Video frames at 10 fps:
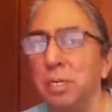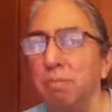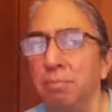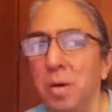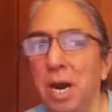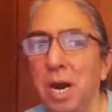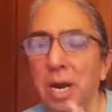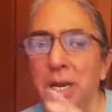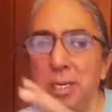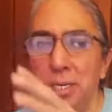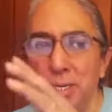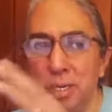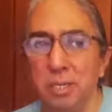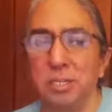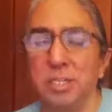by
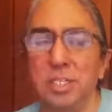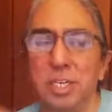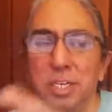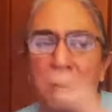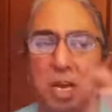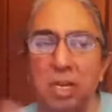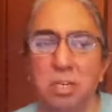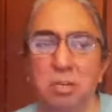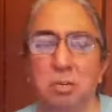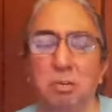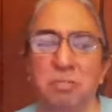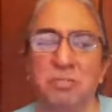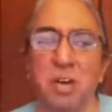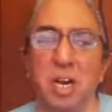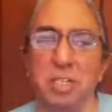either CNN or
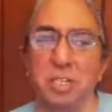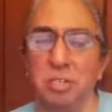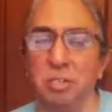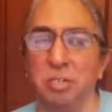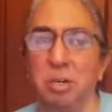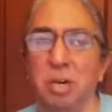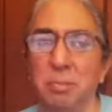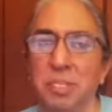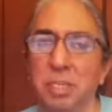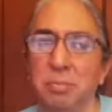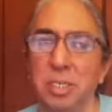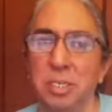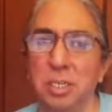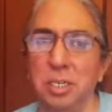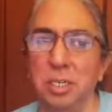Fox News or
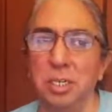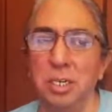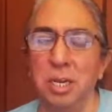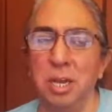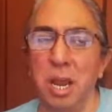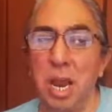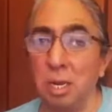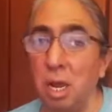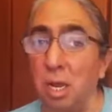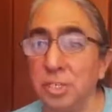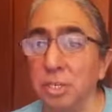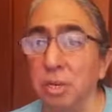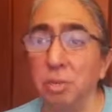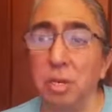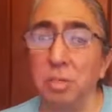MSNBC. And also,
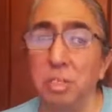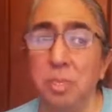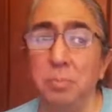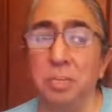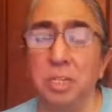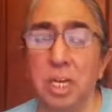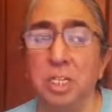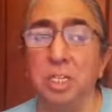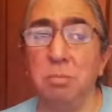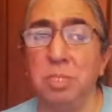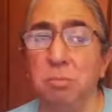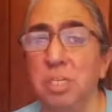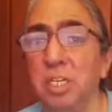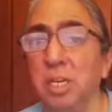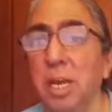those people tend to be
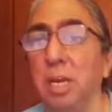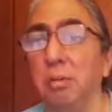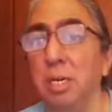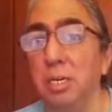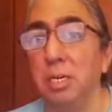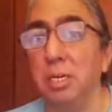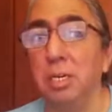really angry.